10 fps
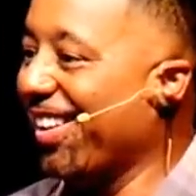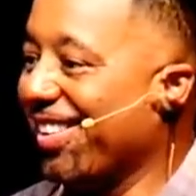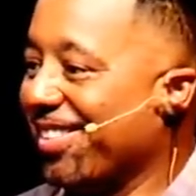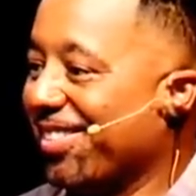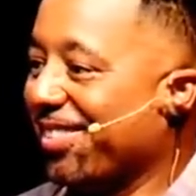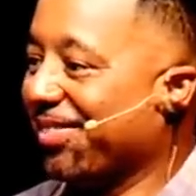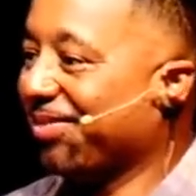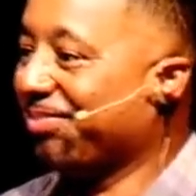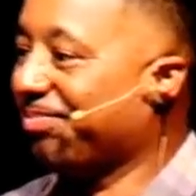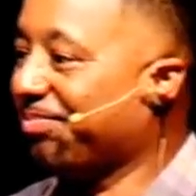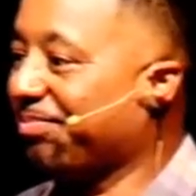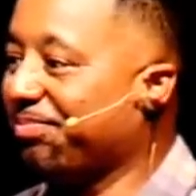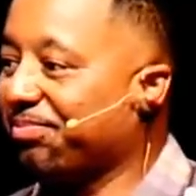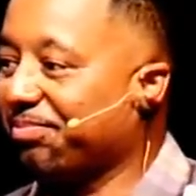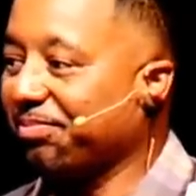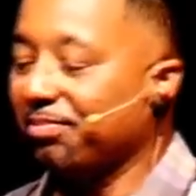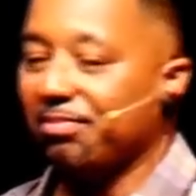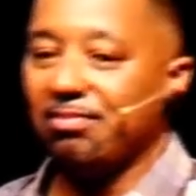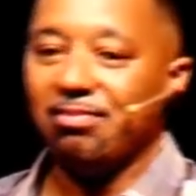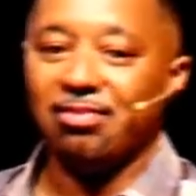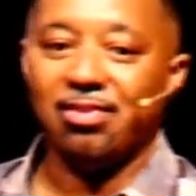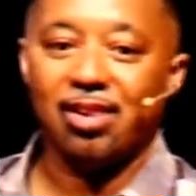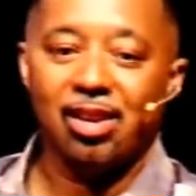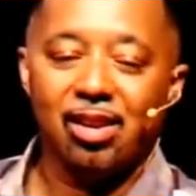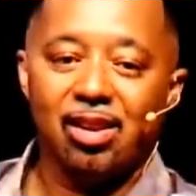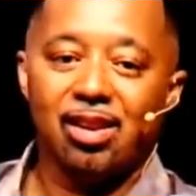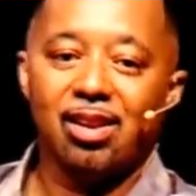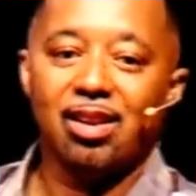[no speech]